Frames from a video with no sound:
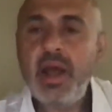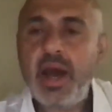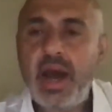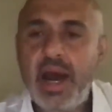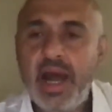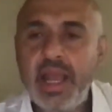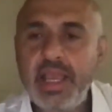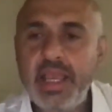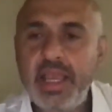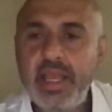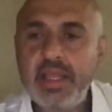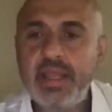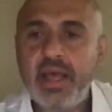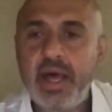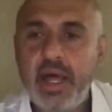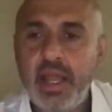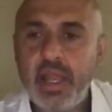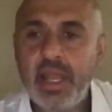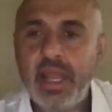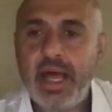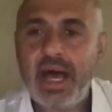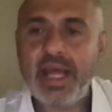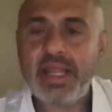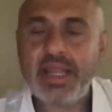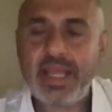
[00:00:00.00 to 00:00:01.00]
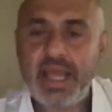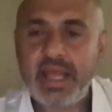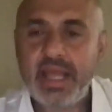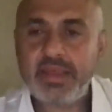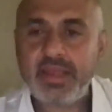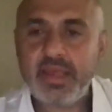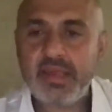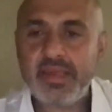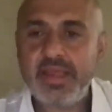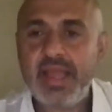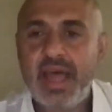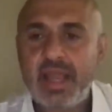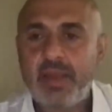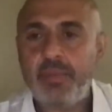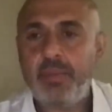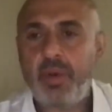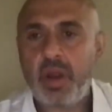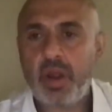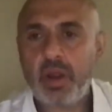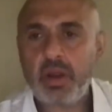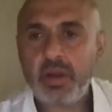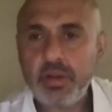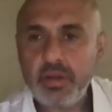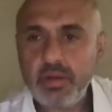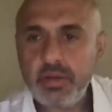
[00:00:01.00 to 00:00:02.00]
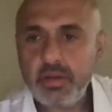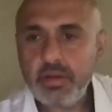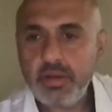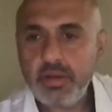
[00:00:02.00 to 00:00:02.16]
I eat a lot at the snack bar.